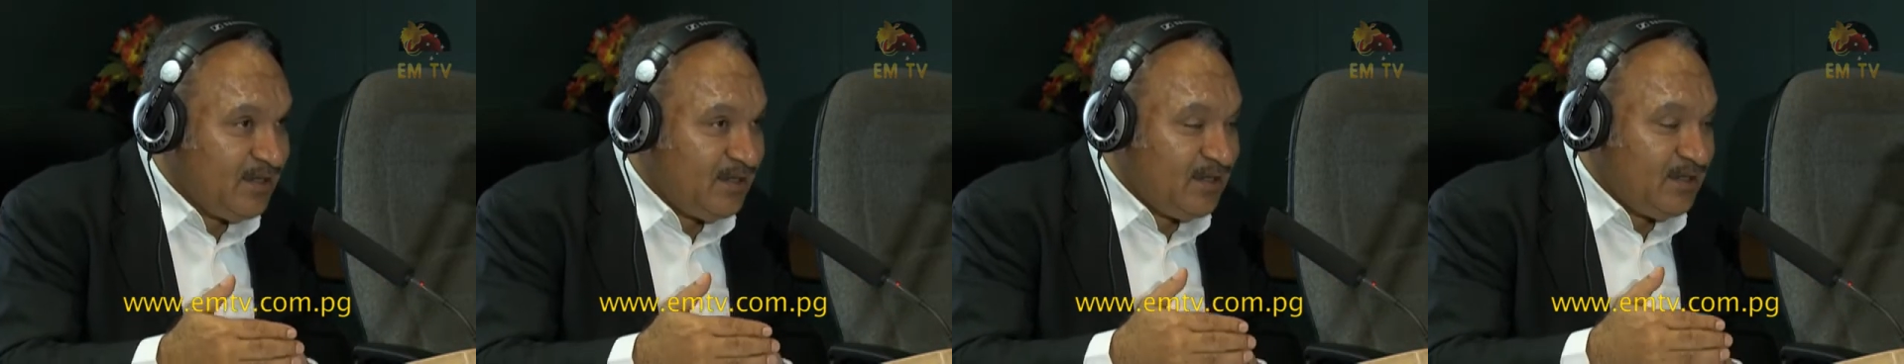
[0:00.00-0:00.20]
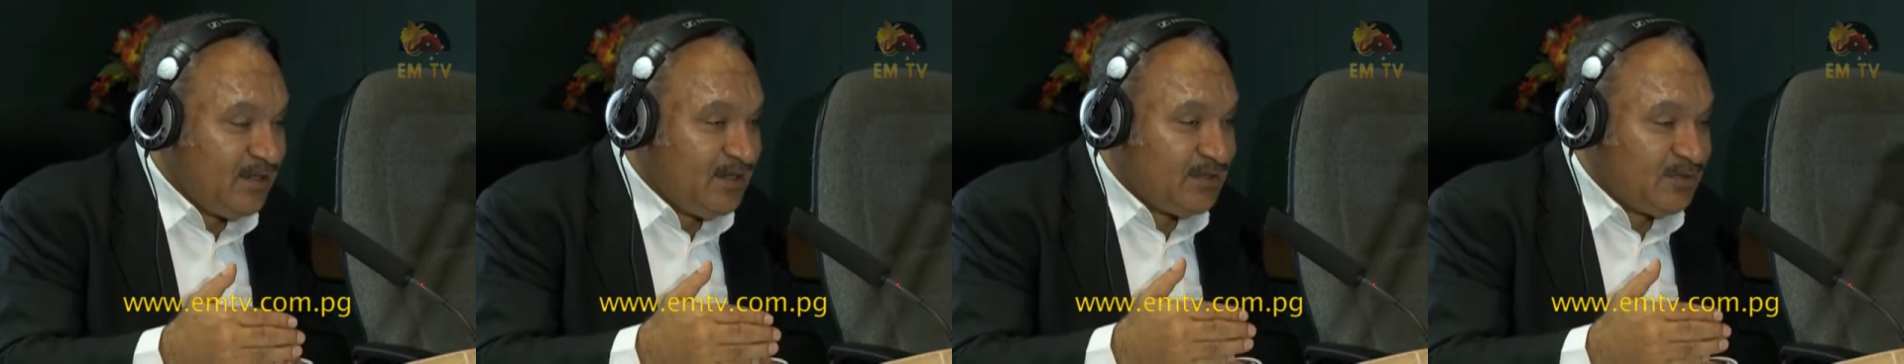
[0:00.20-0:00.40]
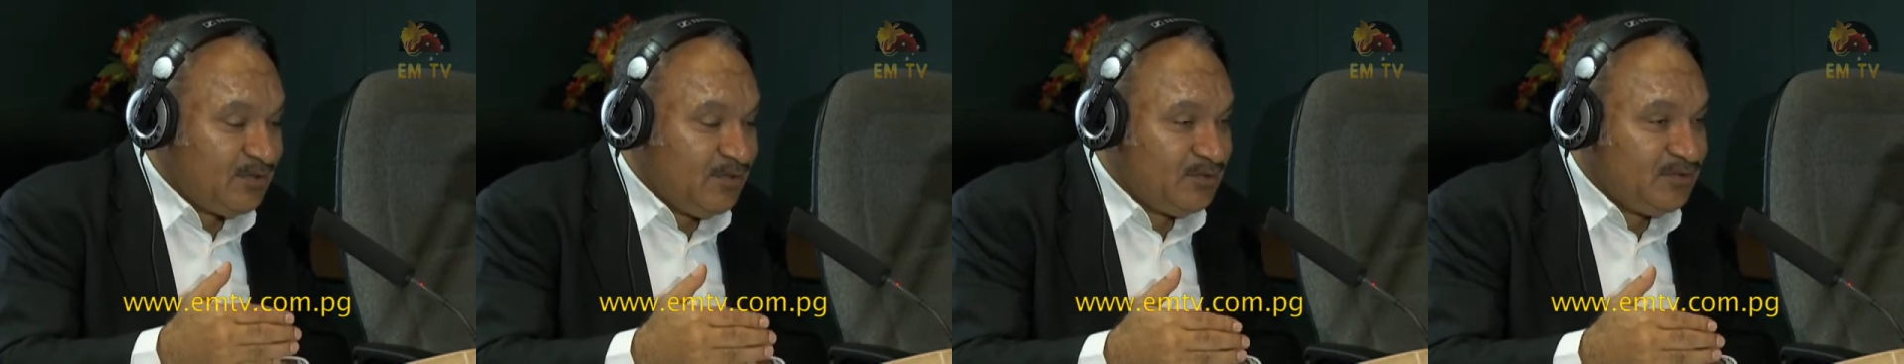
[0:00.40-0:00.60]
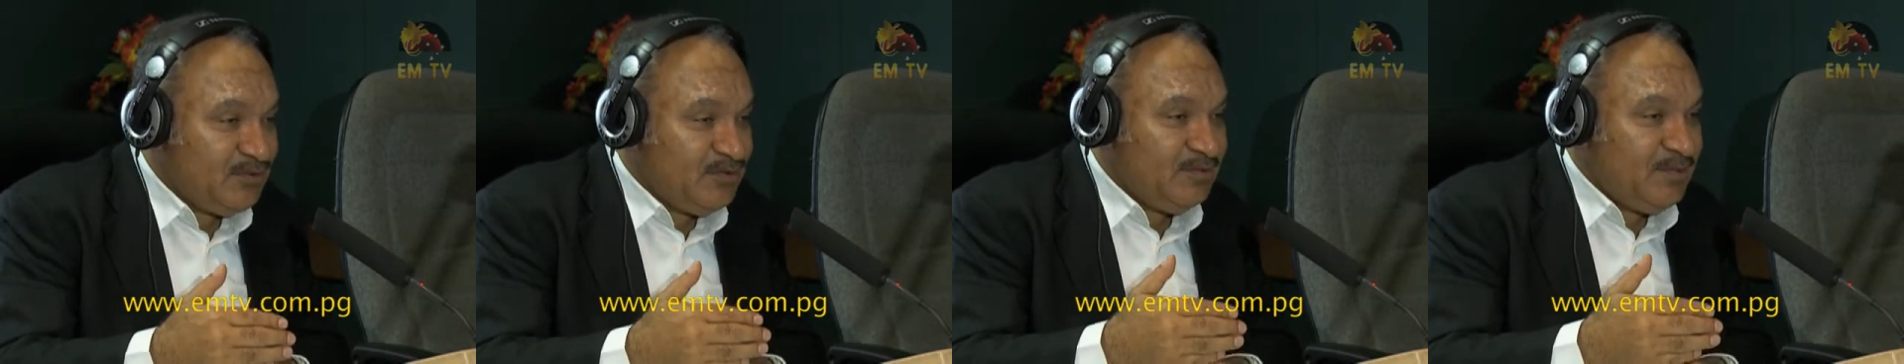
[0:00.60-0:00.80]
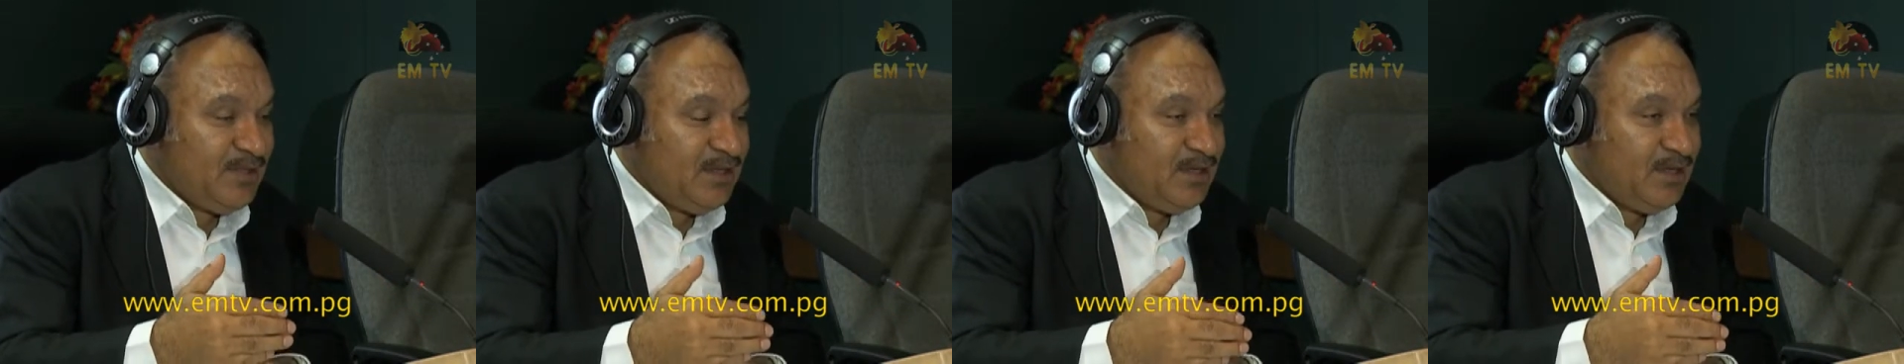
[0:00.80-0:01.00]
It is going
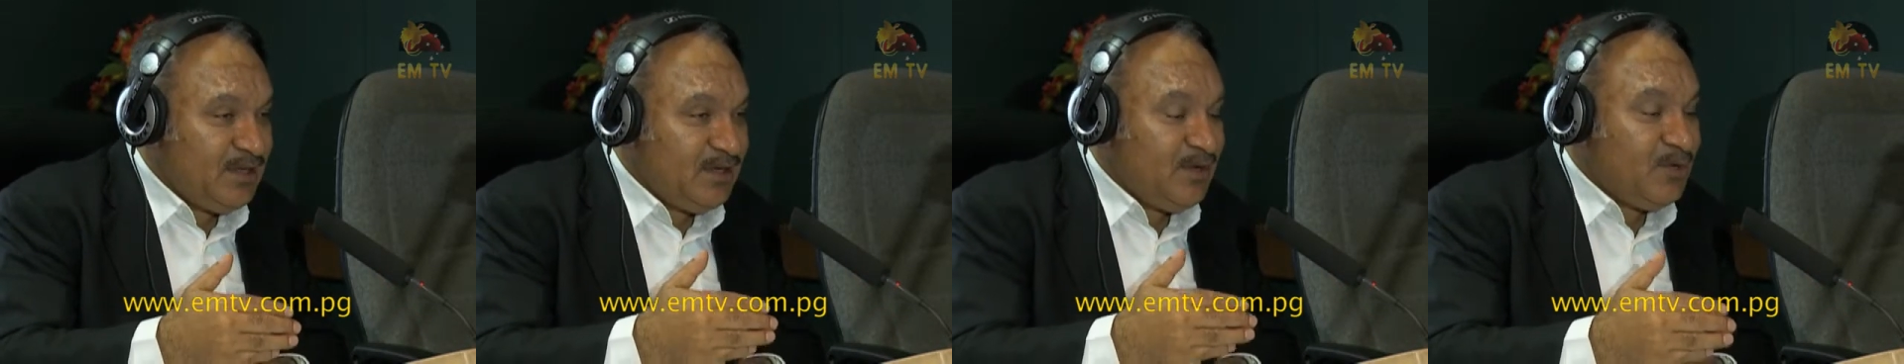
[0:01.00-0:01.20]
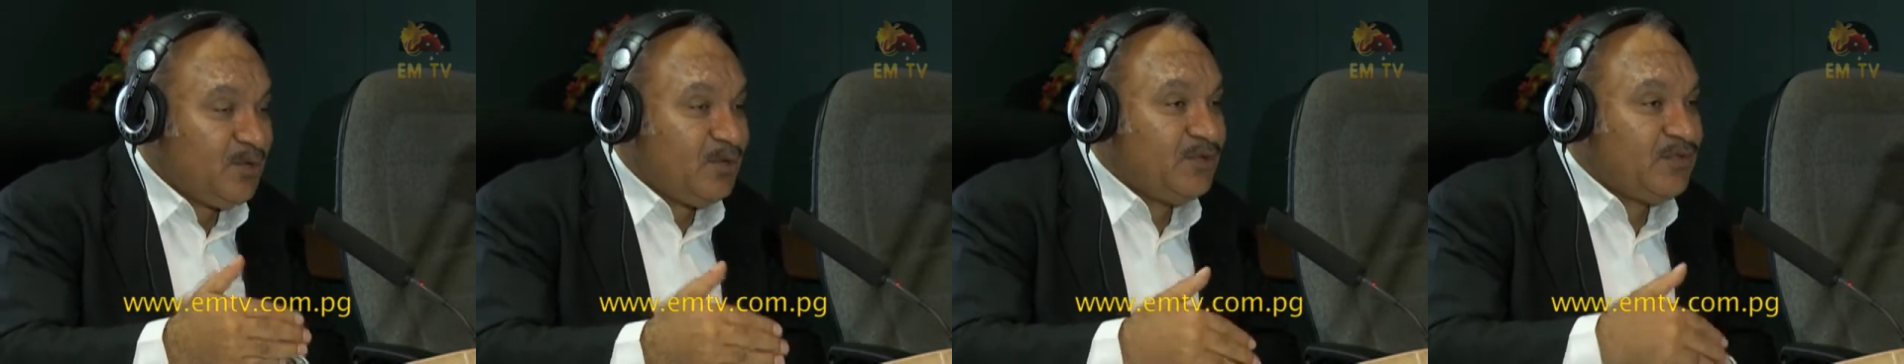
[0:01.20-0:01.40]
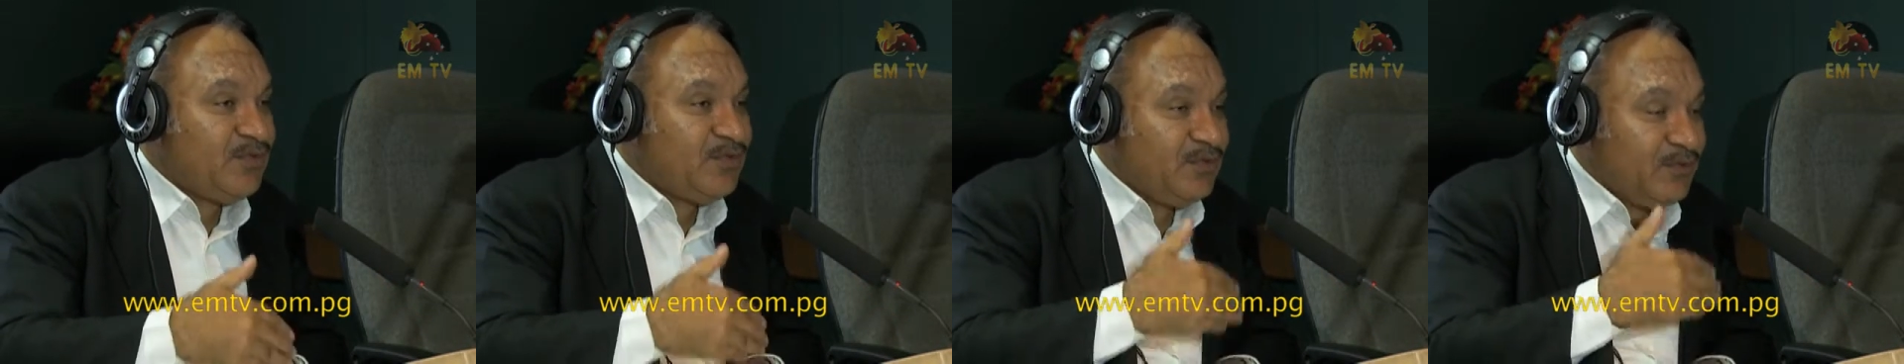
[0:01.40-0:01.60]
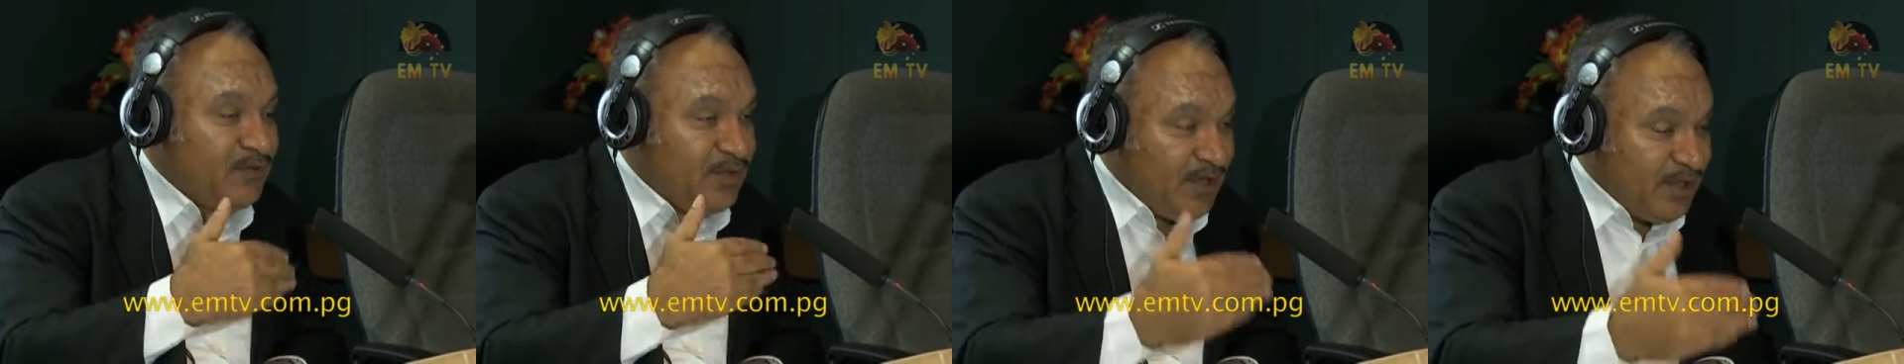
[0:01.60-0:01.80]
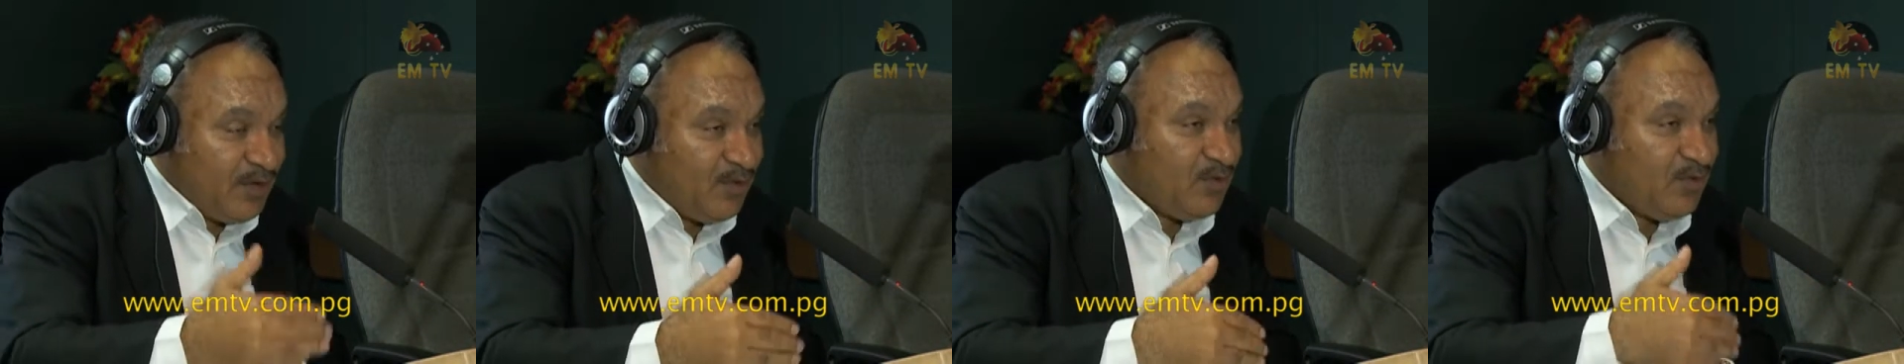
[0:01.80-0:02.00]
to be a growth to
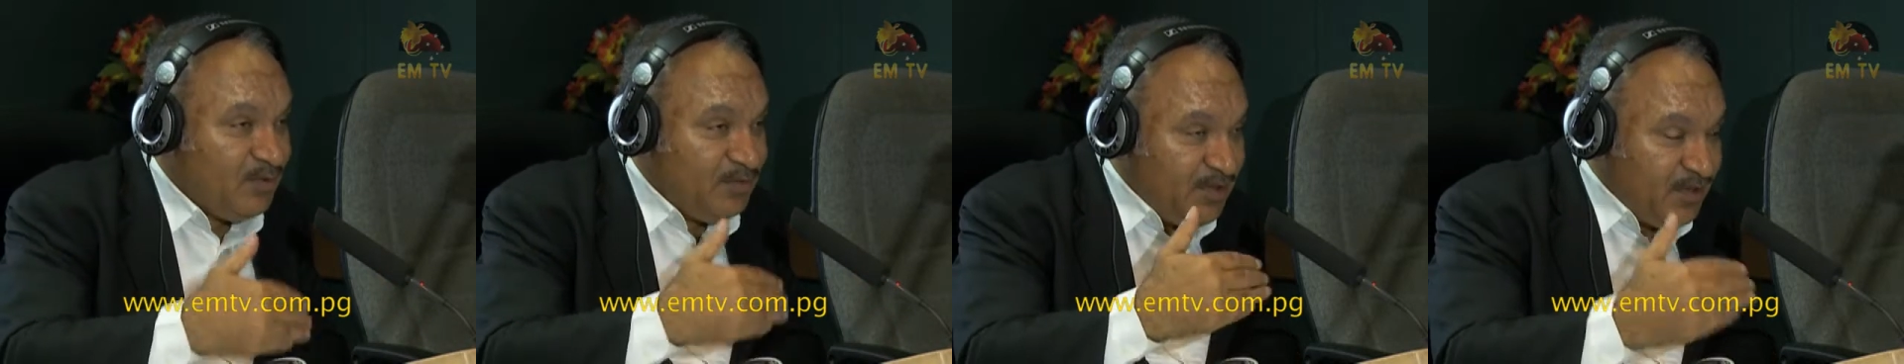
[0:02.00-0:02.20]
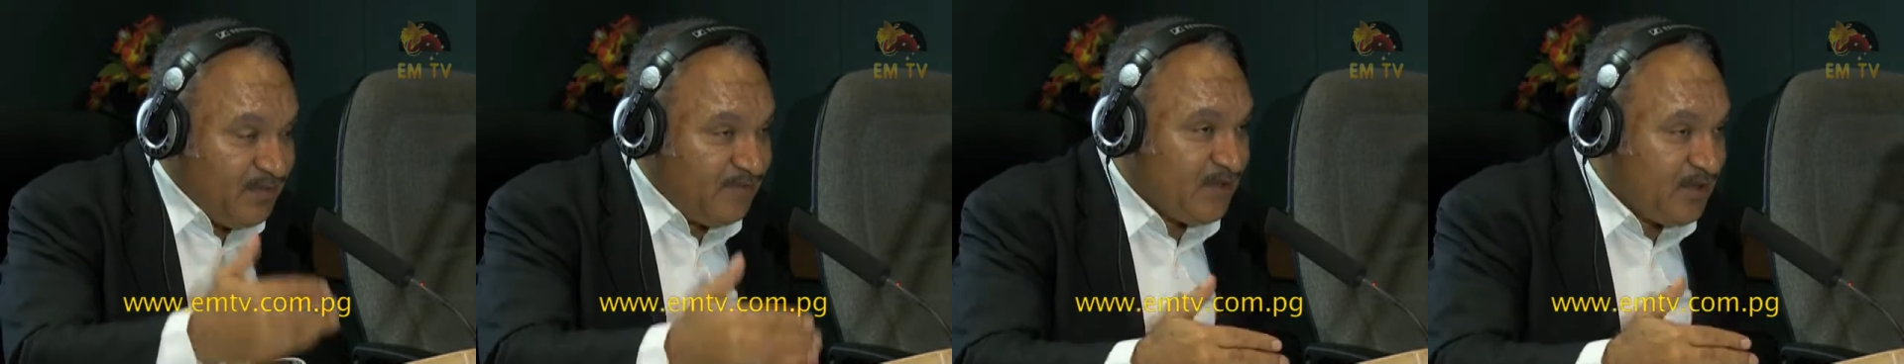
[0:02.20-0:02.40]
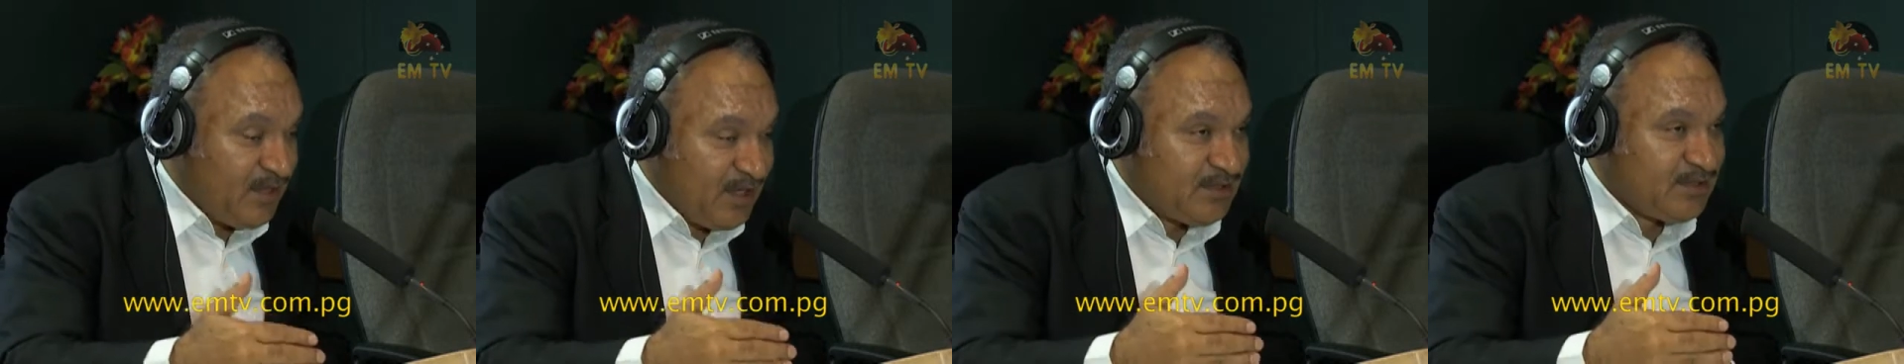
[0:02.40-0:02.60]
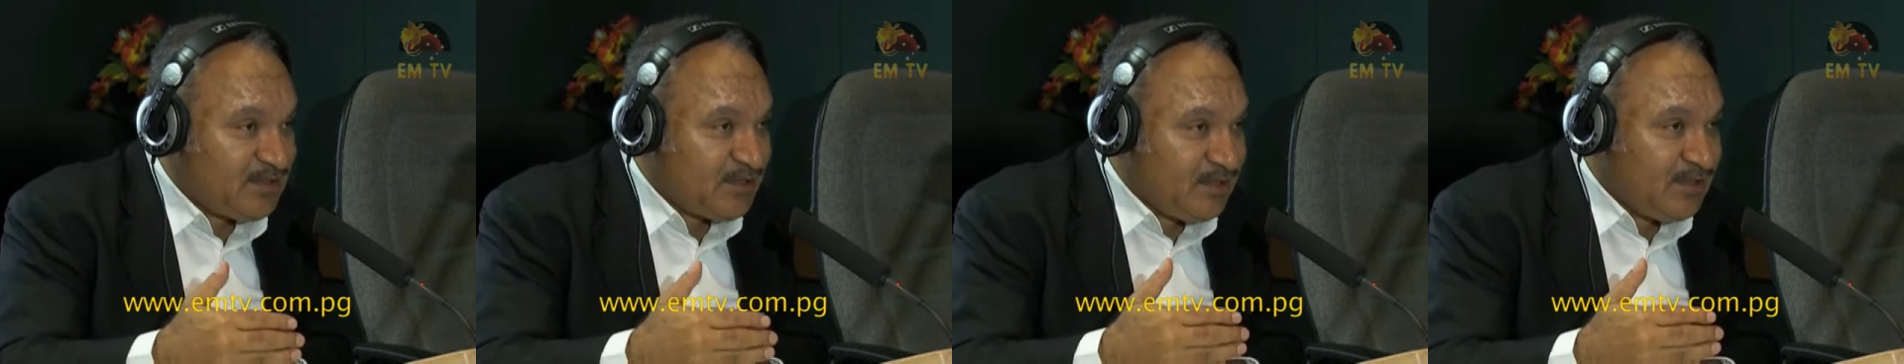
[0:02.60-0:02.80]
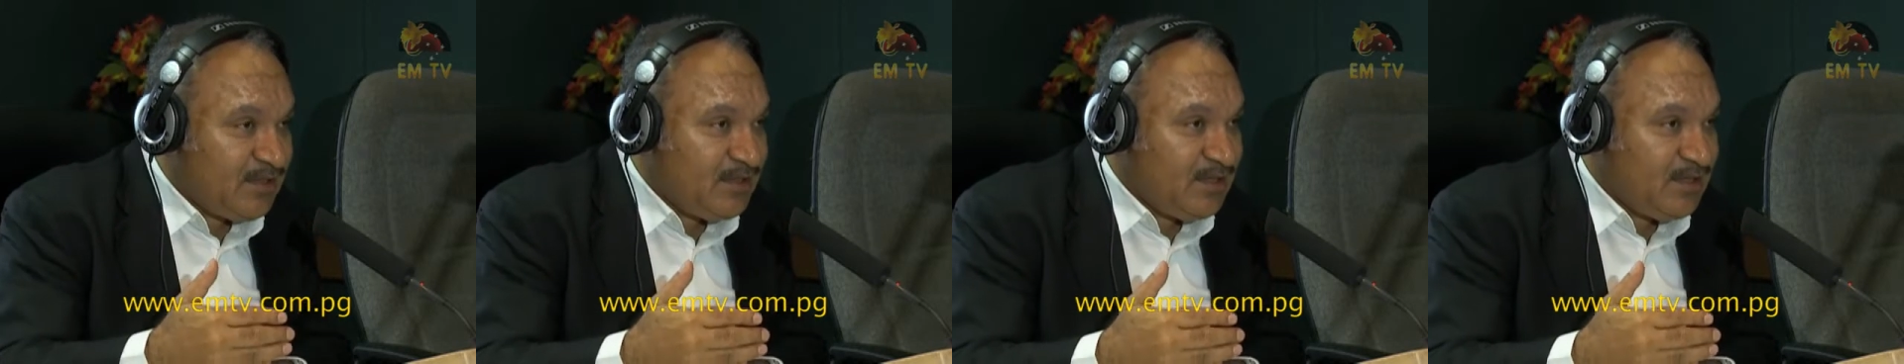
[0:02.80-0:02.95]
the economy of the nation.